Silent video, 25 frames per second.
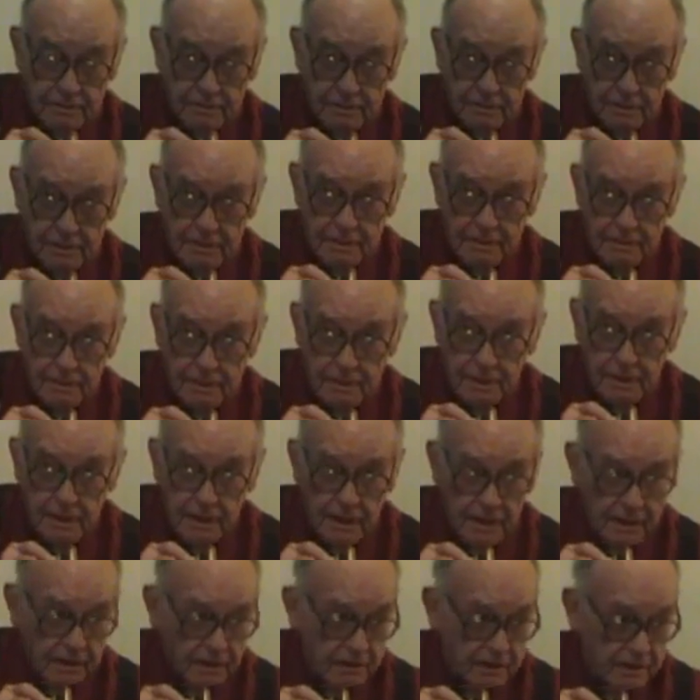to an
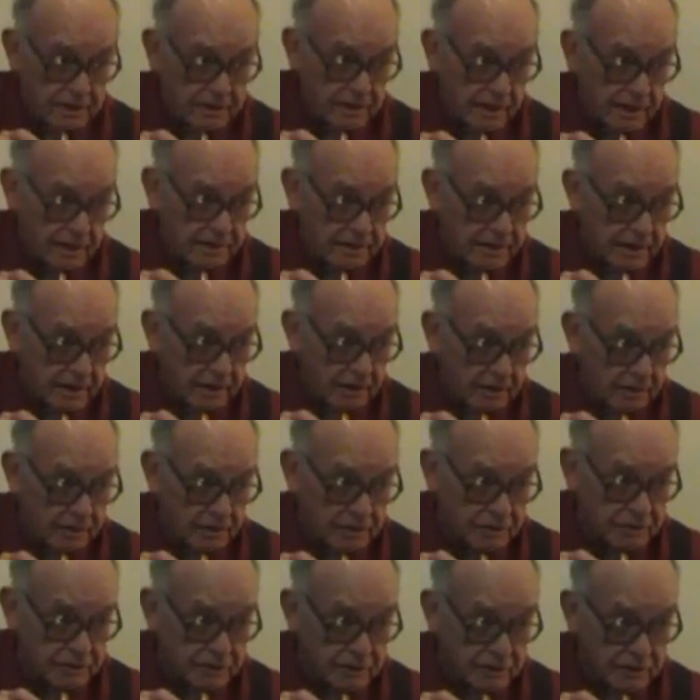airhead like that all
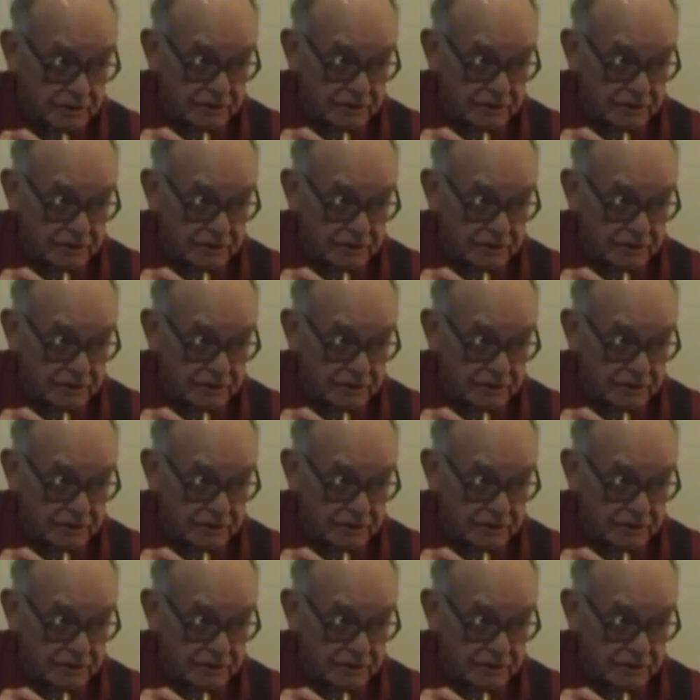those